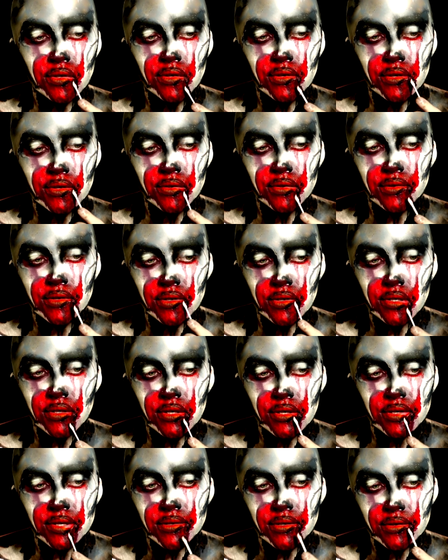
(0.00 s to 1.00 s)
DM me so
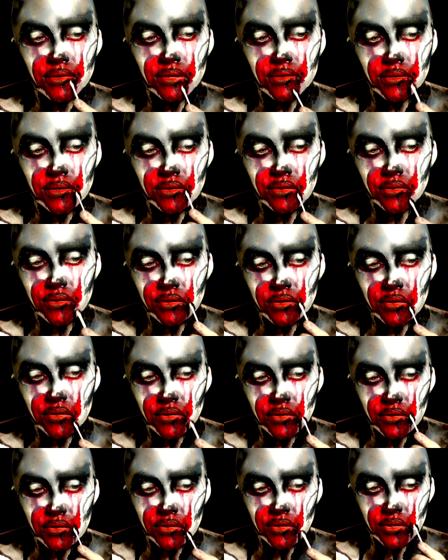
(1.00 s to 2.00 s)
we can not only
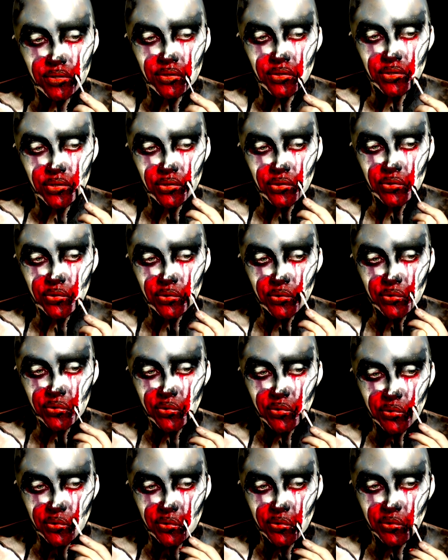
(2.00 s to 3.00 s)
form a
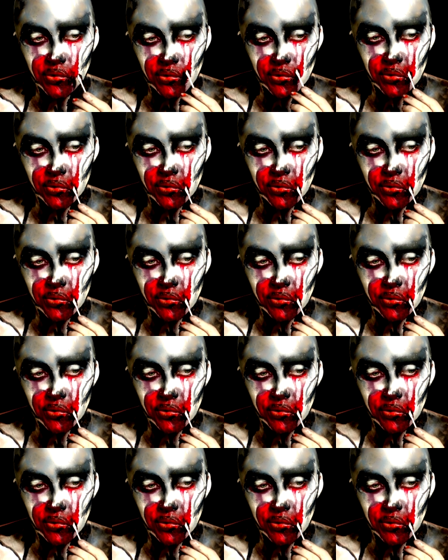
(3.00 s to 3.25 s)
support group,